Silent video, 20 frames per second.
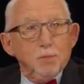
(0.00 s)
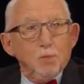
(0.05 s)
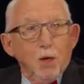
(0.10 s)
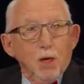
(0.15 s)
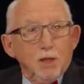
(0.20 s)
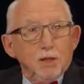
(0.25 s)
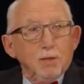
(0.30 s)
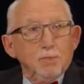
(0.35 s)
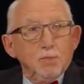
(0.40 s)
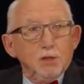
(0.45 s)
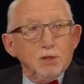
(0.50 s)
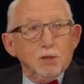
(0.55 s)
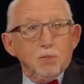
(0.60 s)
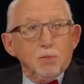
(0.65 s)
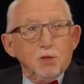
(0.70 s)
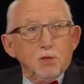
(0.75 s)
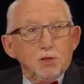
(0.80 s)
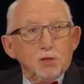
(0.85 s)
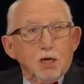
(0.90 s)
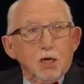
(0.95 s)
Welcome to the
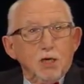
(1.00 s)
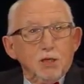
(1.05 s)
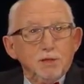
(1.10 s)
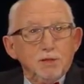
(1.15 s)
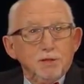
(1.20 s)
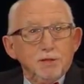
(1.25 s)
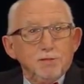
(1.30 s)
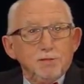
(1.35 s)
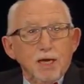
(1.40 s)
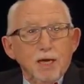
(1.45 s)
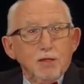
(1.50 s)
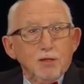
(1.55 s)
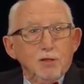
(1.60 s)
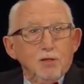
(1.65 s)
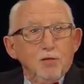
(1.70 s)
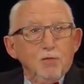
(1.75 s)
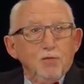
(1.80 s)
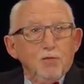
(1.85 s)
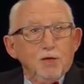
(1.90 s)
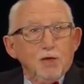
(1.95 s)
broadcast. Thank
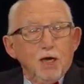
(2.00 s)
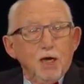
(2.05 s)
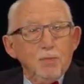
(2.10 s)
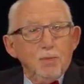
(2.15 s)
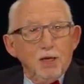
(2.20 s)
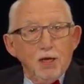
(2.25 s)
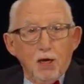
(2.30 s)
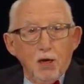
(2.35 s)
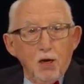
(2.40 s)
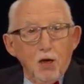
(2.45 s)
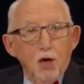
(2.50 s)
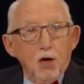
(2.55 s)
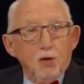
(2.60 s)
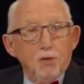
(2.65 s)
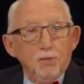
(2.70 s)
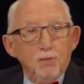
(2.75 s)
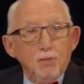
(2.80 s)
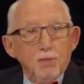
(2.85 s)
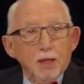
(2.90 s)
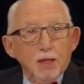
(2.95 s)
you for coming along.